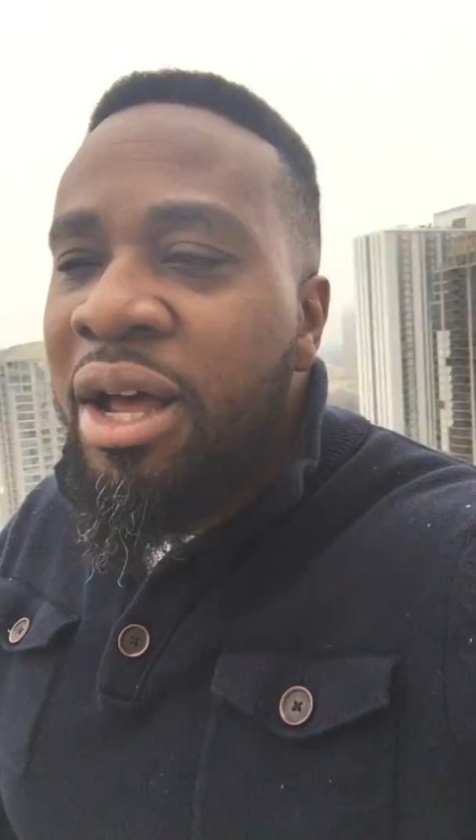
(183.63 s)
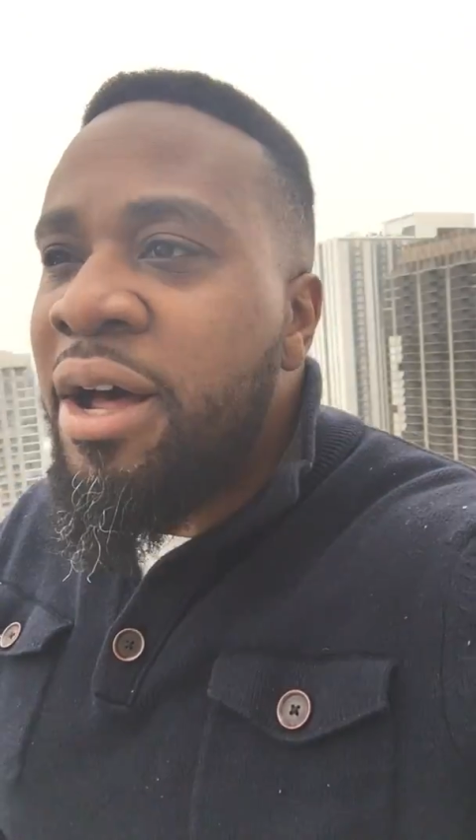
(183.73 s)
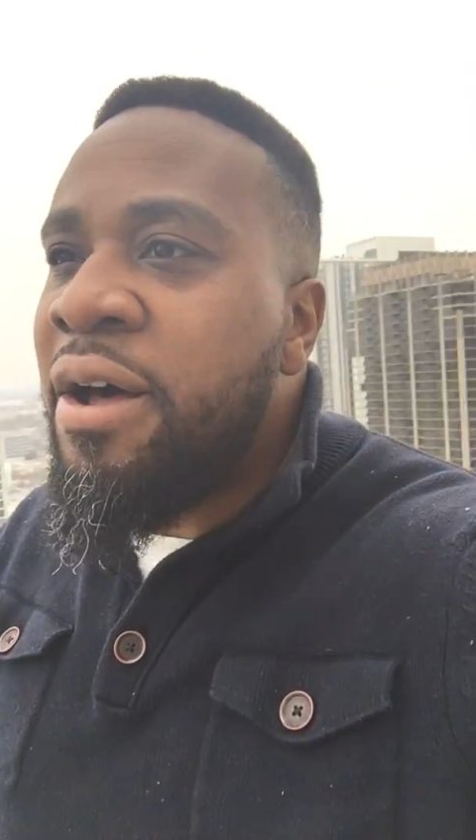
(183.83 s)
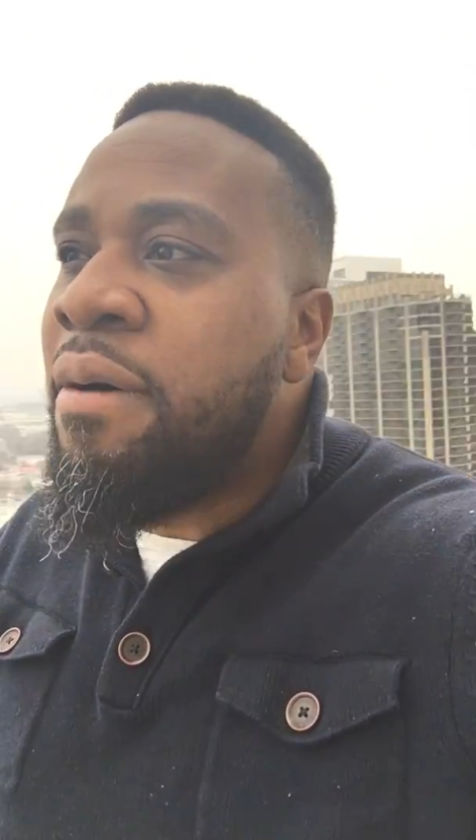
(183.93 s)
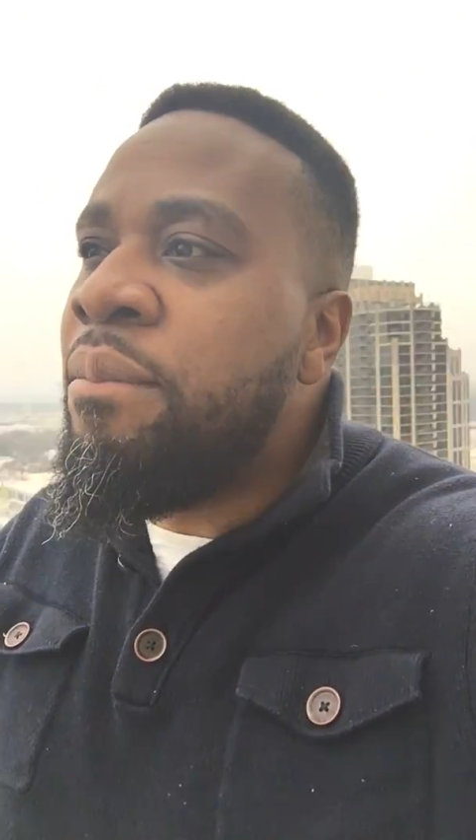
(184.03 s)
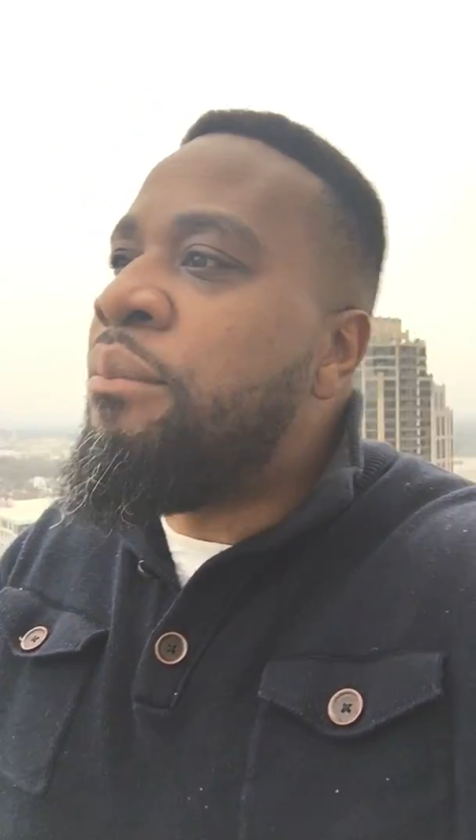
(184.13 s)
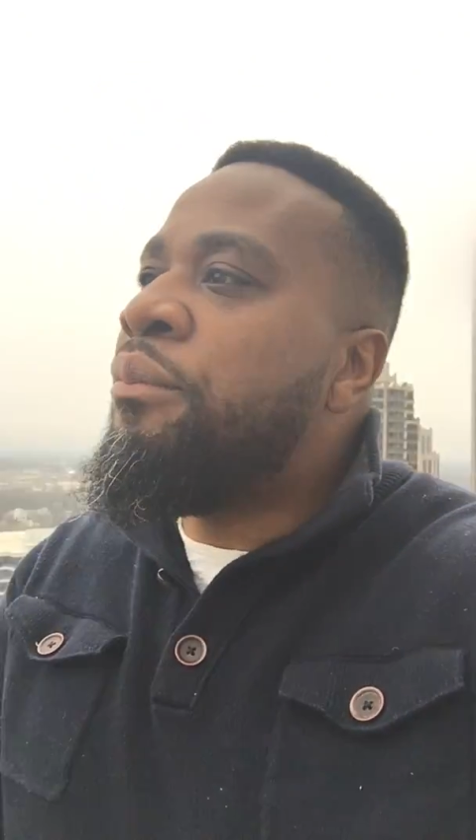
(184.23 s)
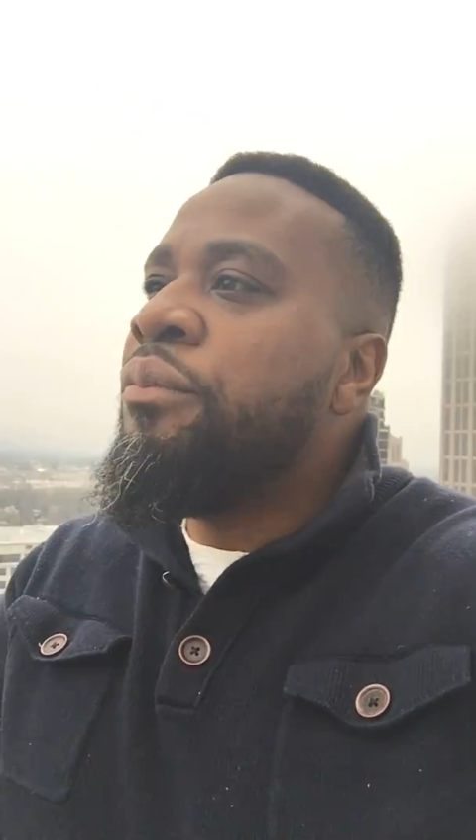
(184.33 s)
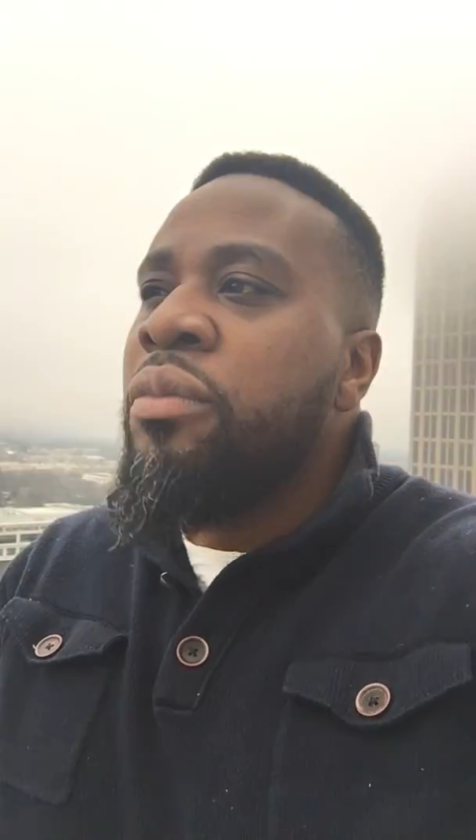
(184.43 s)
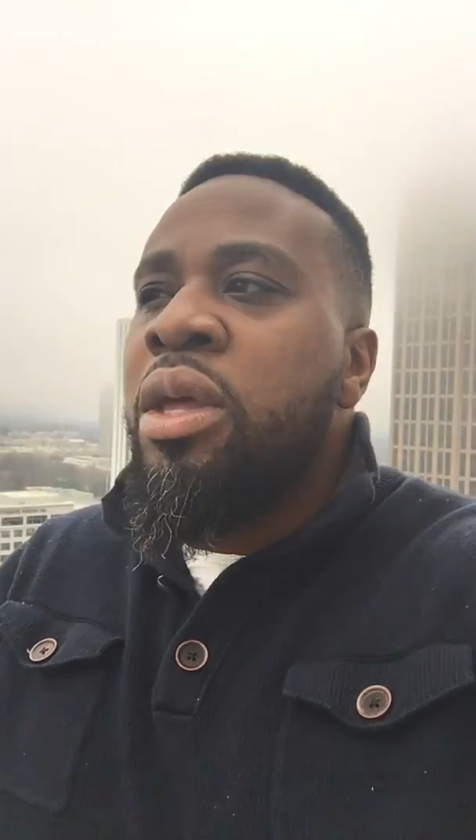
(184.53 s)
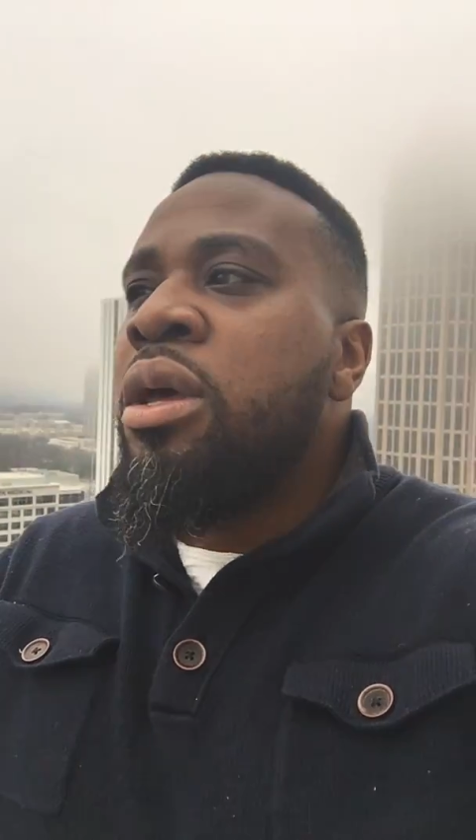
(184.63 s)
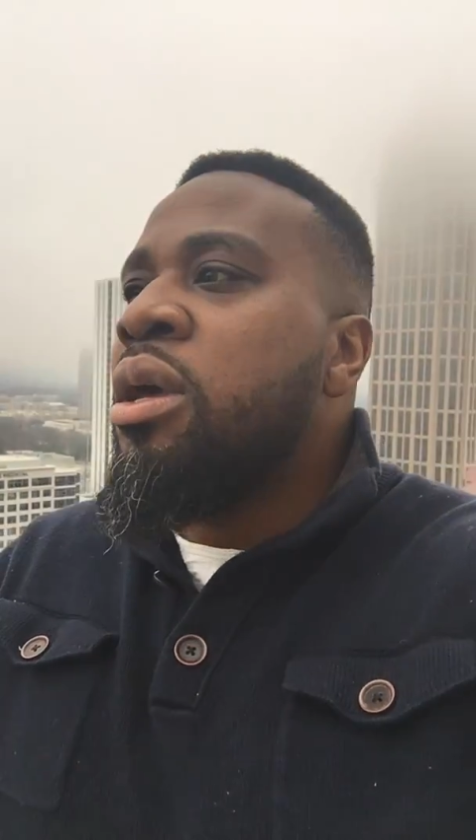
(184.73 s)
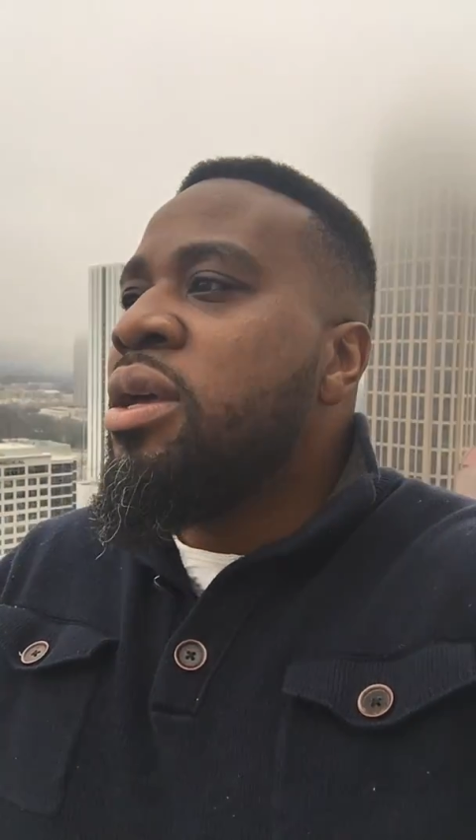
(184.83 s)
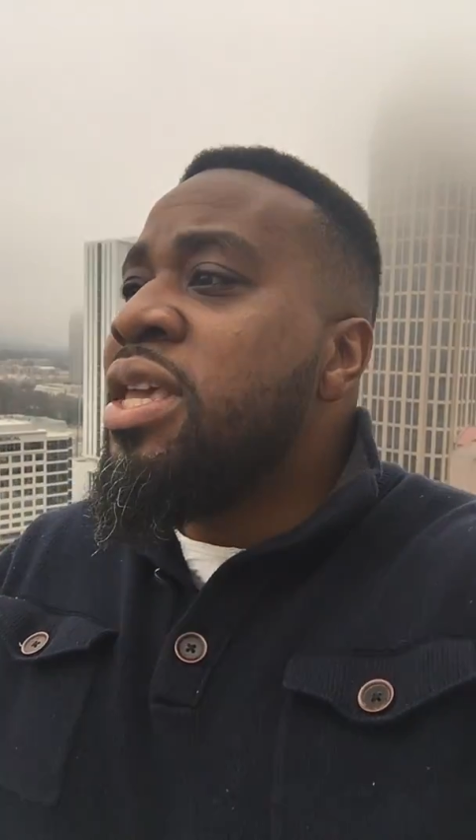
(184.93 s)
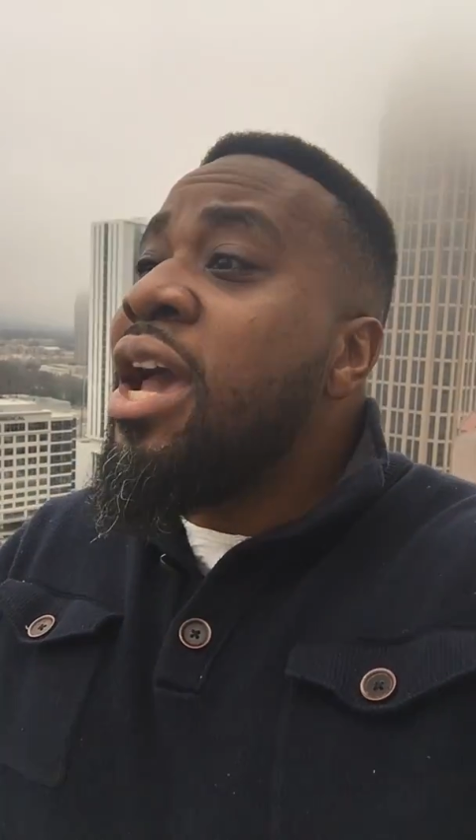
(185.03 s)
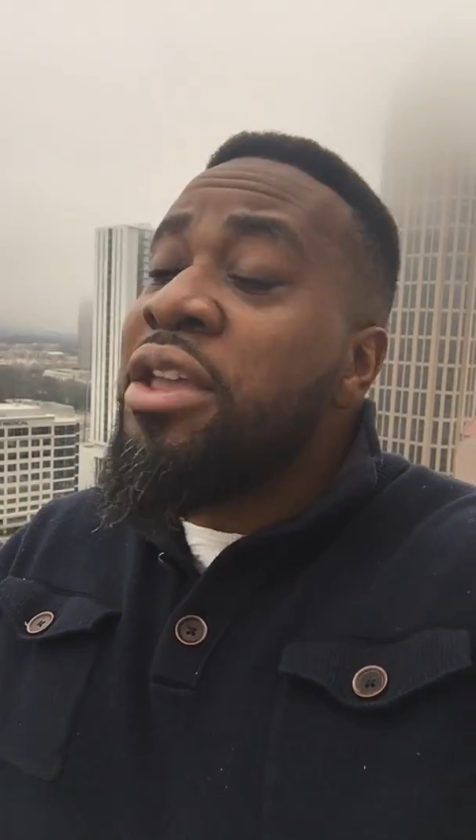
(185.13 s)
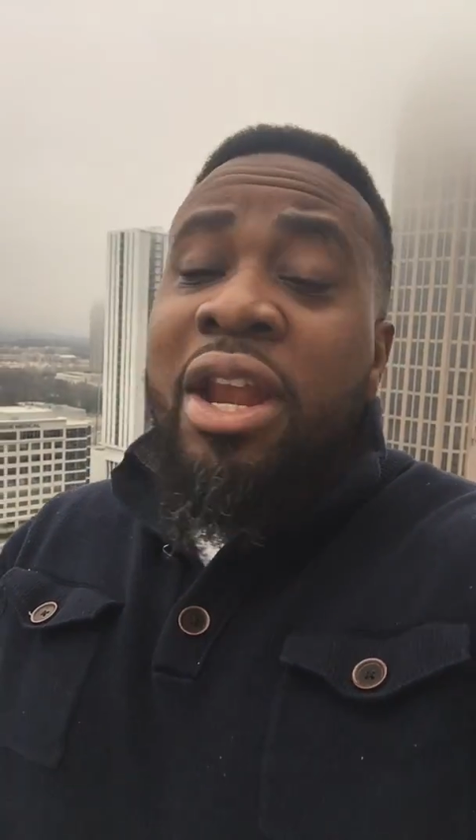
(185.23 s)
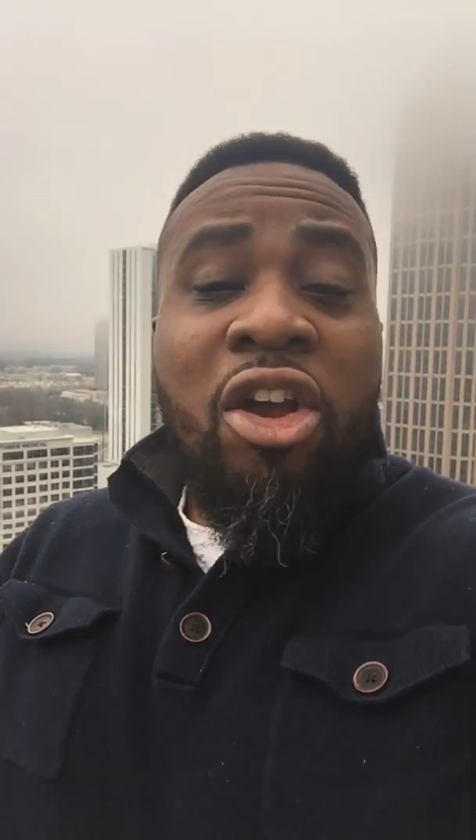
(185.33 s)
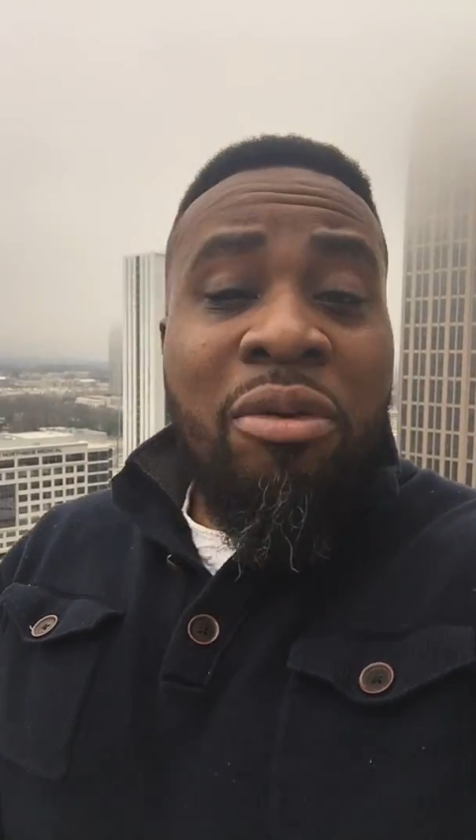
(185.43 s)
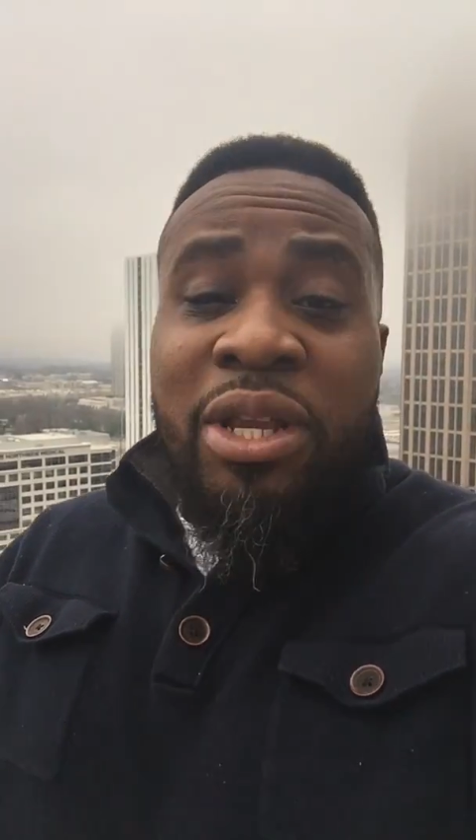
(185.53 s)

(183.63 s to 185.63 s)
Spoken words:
You're not